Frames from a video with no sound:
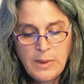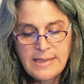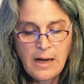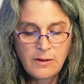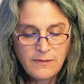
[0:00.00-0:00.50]
be
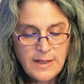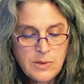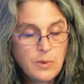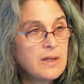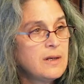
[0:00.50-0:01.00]

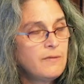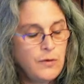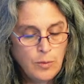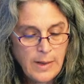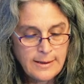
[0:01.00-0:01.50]
sacrificed within a
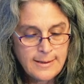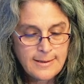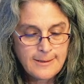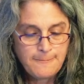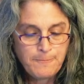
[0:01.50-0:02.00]
few
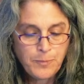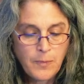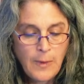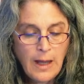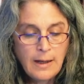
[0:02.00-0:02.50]
months.
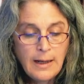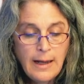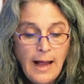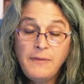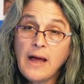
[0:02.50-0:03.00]

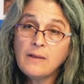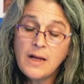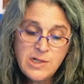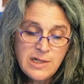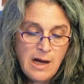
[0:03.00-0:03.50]
At that
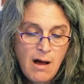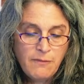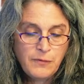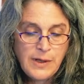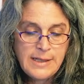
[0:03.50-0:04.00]
London
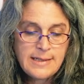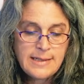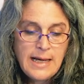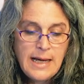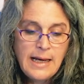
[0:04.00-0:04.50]

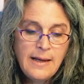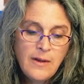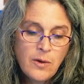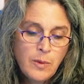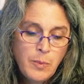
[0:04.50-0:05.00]
conference, in
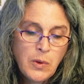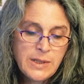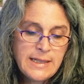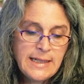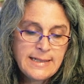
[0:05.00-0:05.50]
their
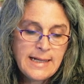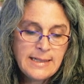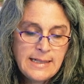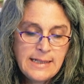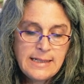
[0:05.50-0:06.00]
report to the
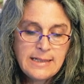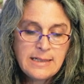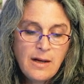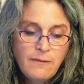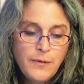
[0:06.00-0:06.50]

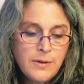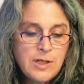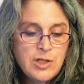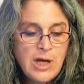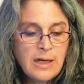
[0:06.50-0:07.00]
attendees, Fulton
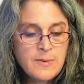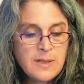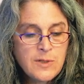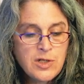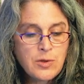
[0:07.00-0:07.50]
and
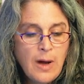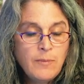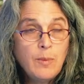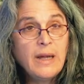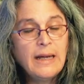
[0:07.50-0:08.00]
Jacobson
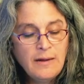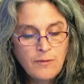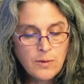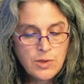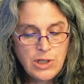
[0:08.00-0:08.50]
described the
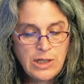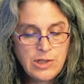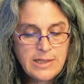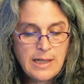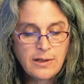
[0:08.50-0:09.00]
behavioral
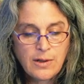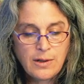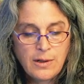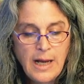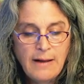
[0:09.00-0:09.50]
changes that
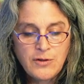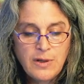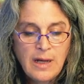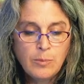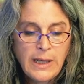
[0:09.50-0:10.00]
occurred after
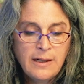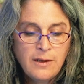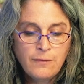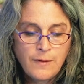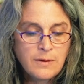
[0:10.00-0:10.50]
they ablated
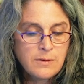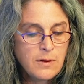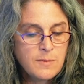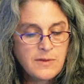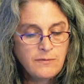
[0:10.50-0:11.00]
the frontal
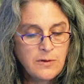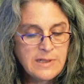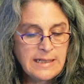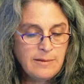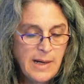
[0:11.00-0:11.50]
lobes of
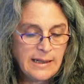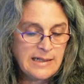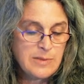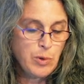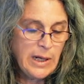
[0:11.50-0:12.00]
Lucy and
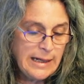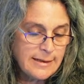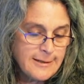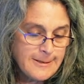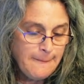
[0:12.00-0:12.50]
Becky's
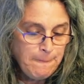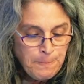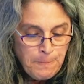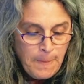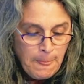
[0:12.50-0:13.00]

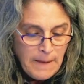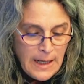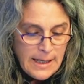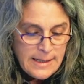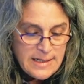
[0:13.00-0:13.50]

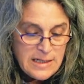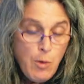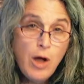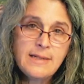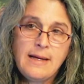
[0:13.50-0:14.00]
brains. It's a
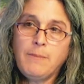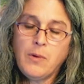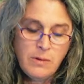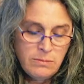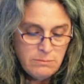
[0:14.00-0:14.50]
small
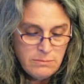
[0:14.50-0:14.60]
sample,